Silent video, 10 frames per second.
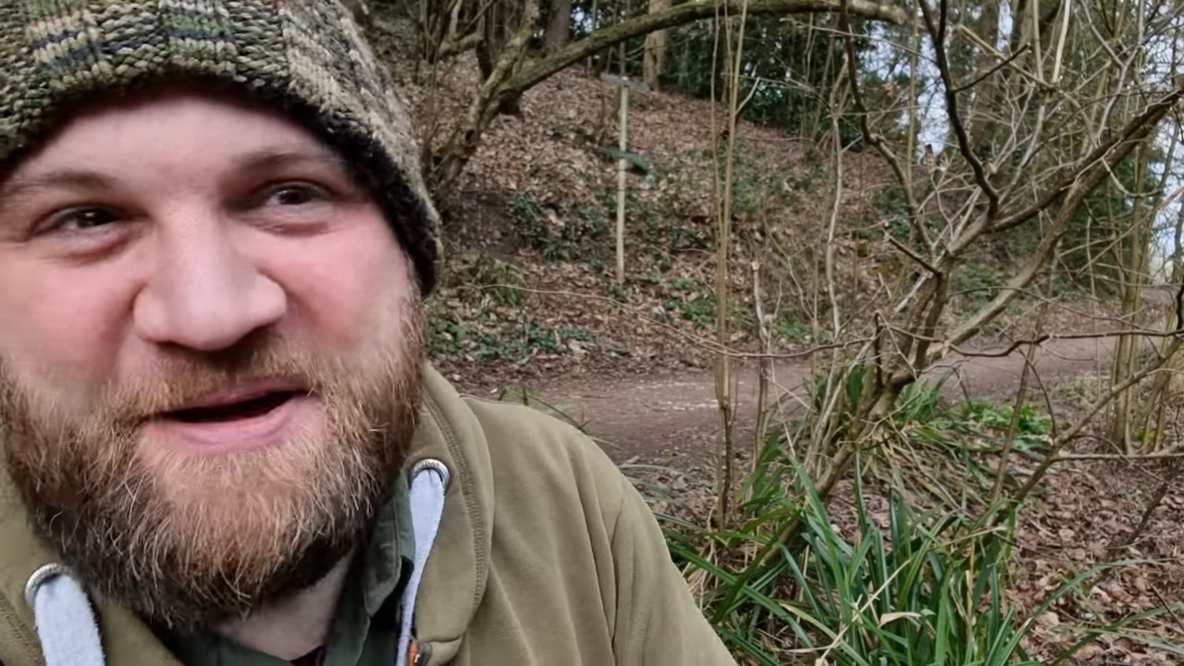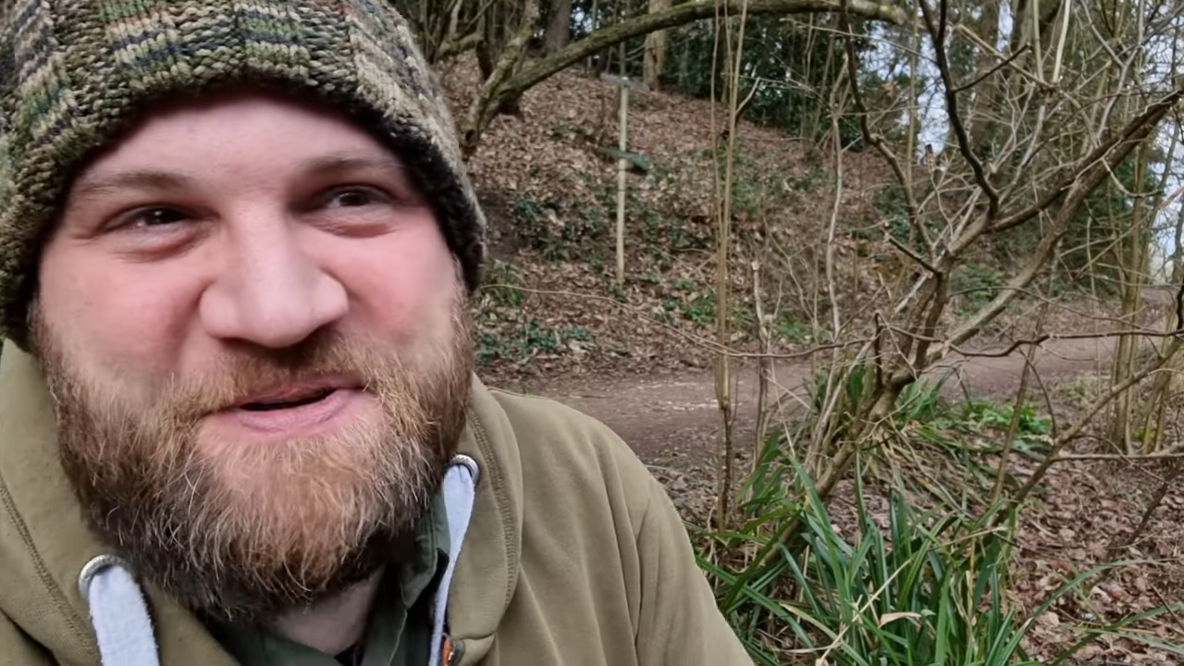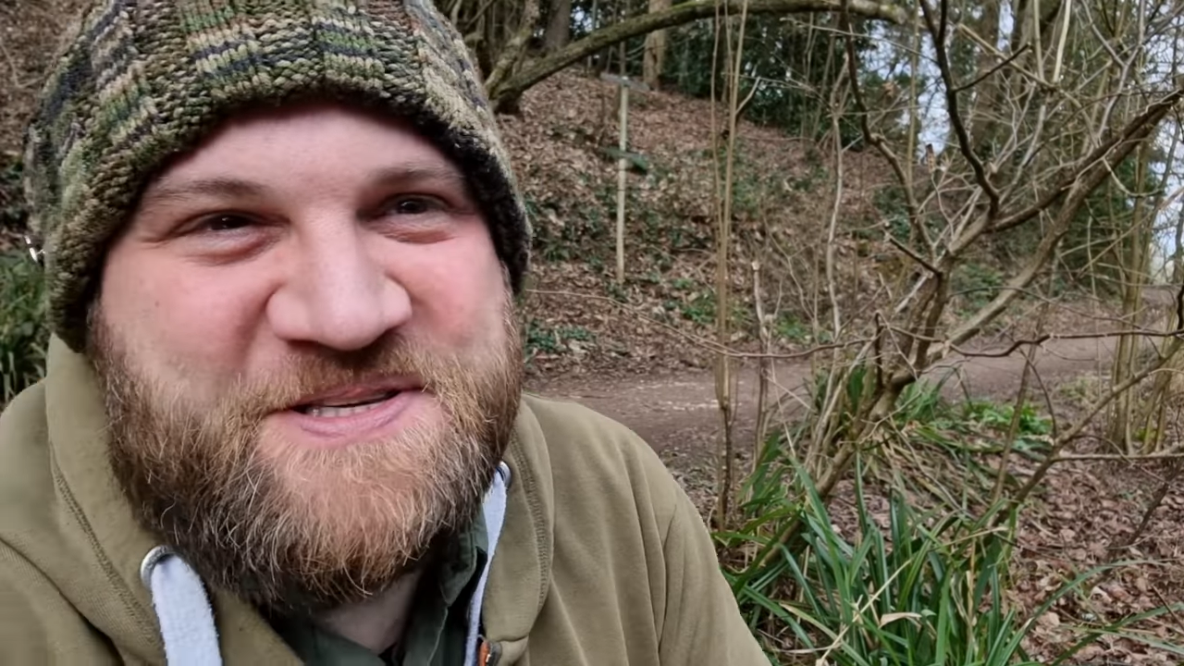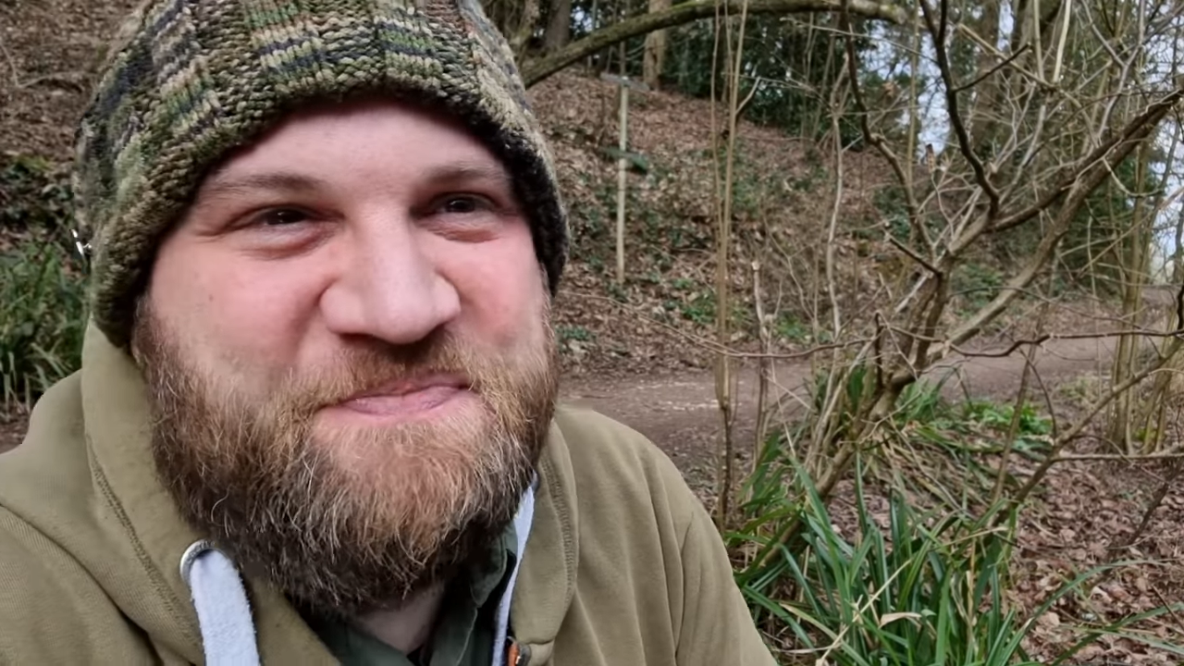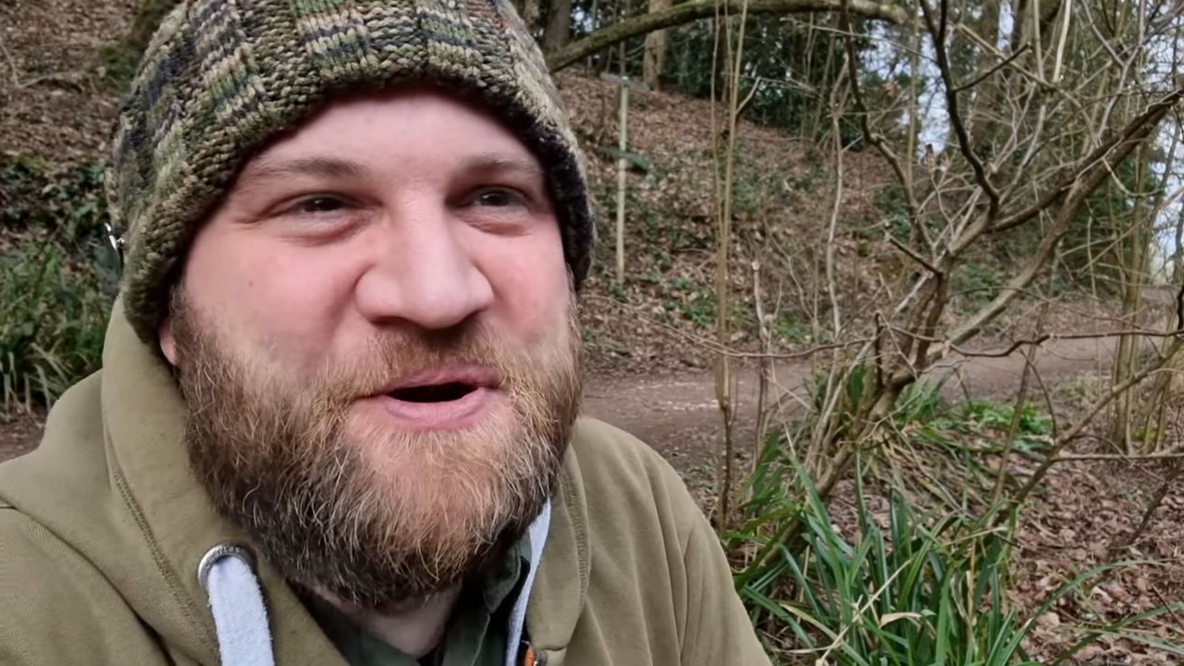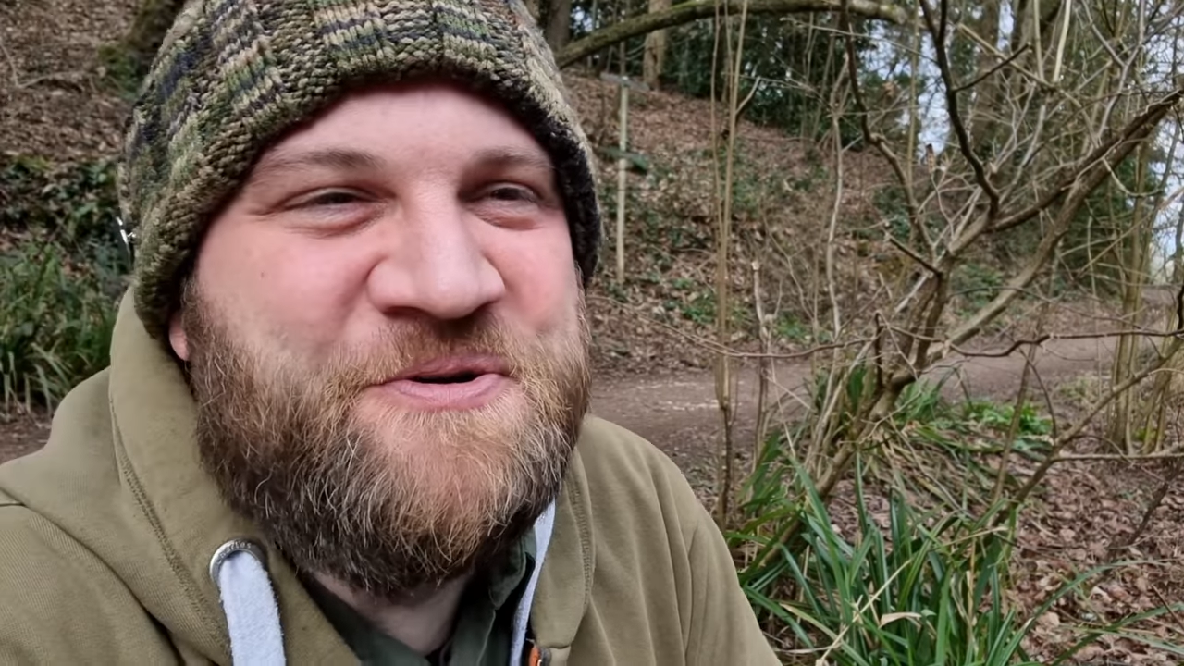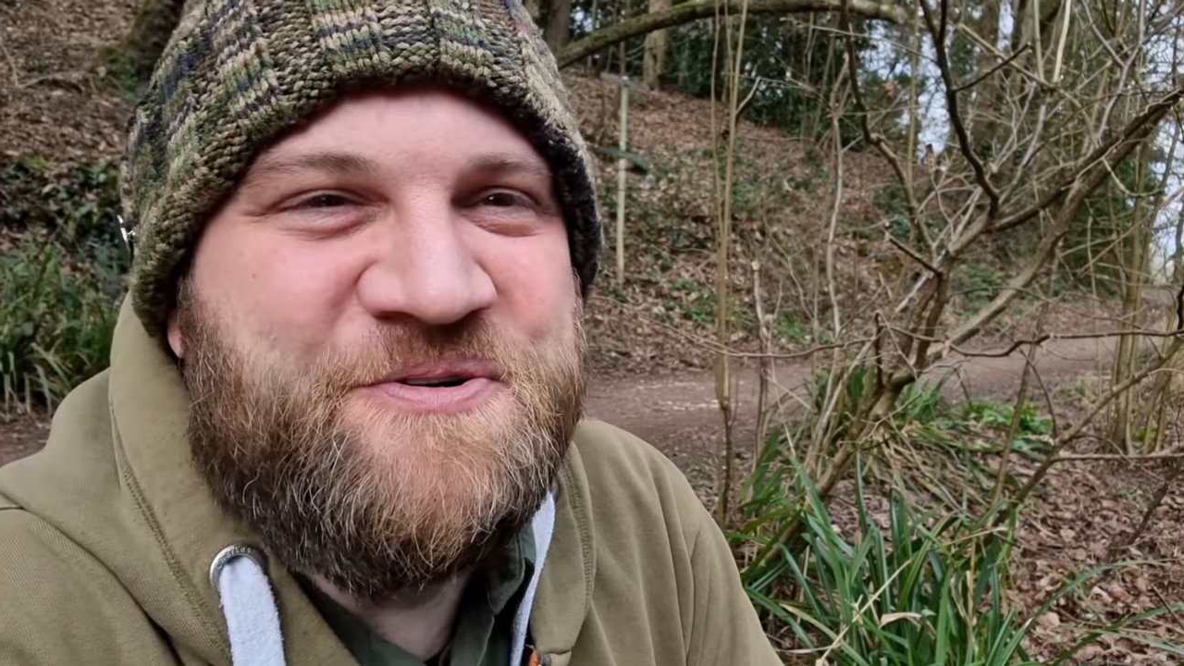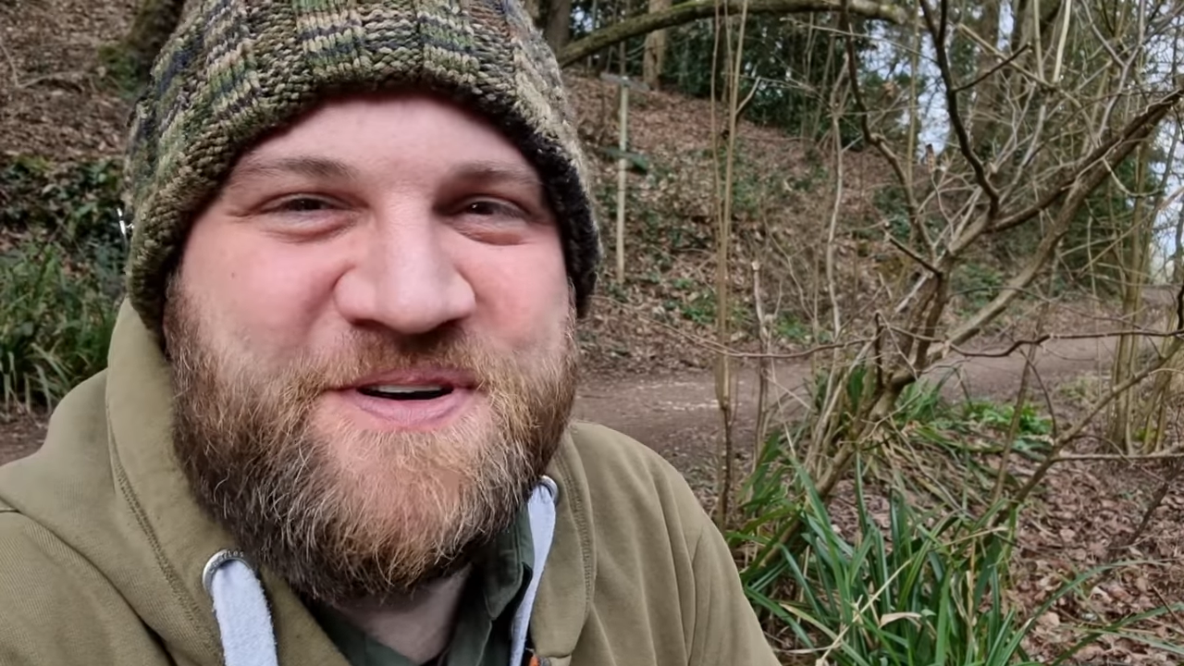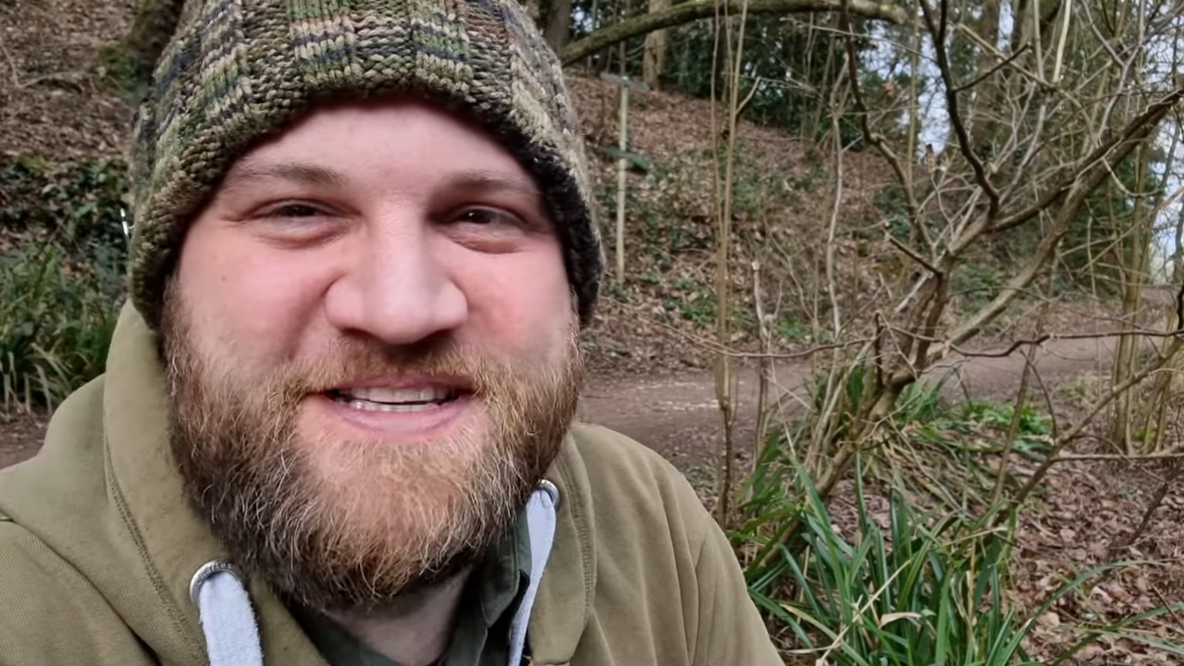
Abbots Pool